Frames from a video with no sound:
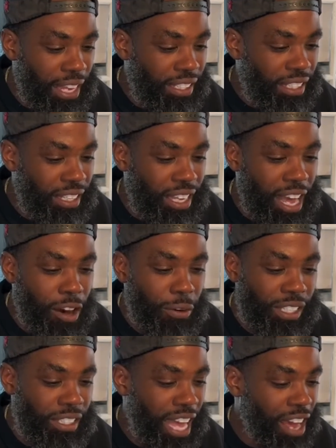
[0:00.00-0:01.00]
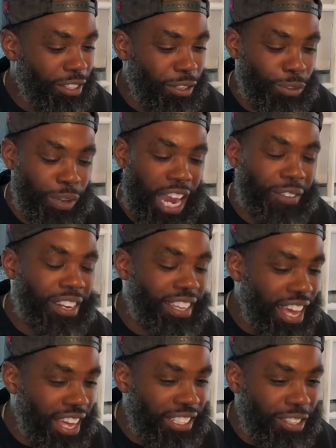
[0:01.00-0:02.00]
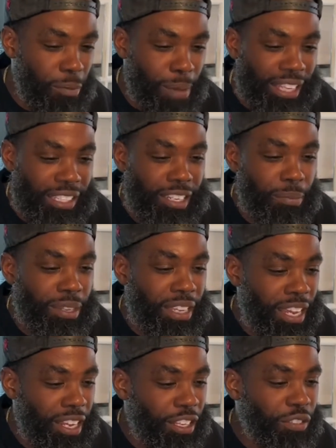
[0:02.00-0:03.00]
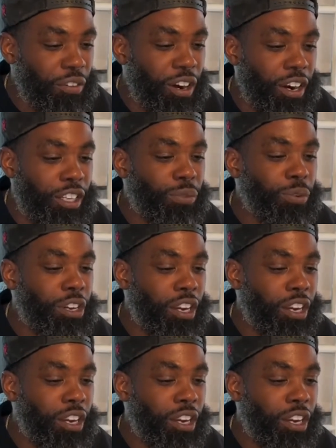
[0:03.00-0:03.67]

to, I'll do this with every guest, go back to the beginning as far as where your